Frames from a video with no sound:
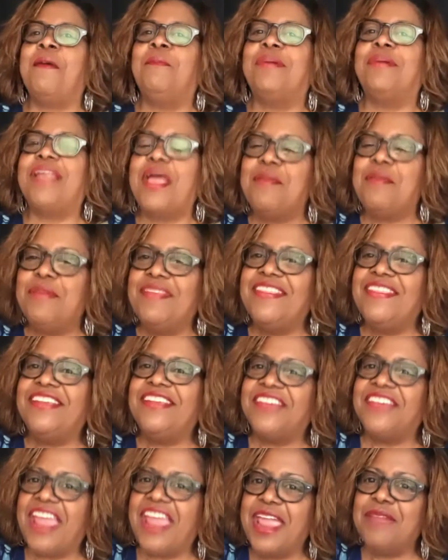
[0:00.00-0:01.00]
but I'm in
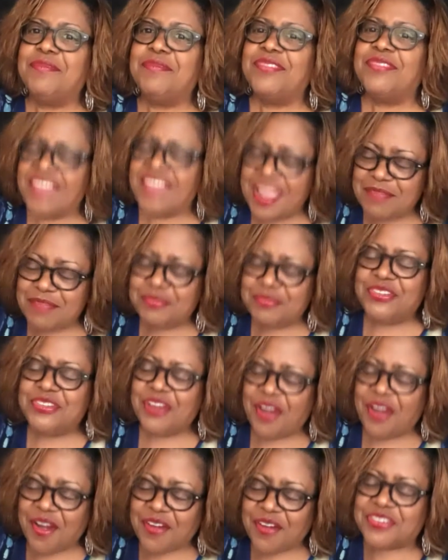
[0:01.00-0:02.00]
the same
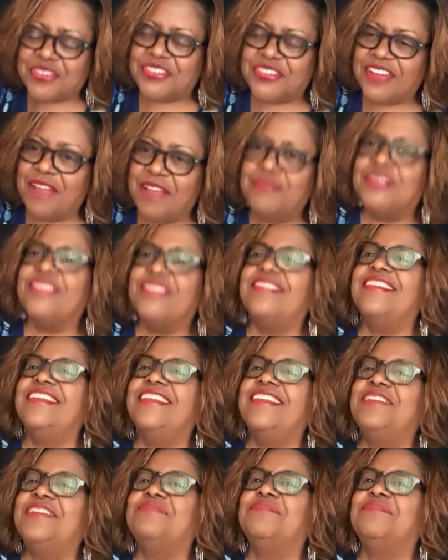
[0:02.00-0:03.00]
church. I'm just in a
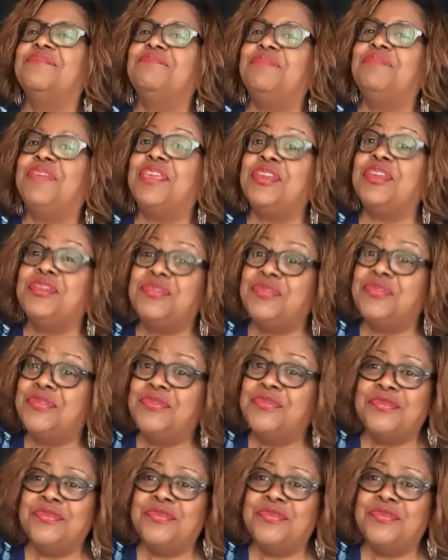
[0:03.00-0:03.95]
different pew.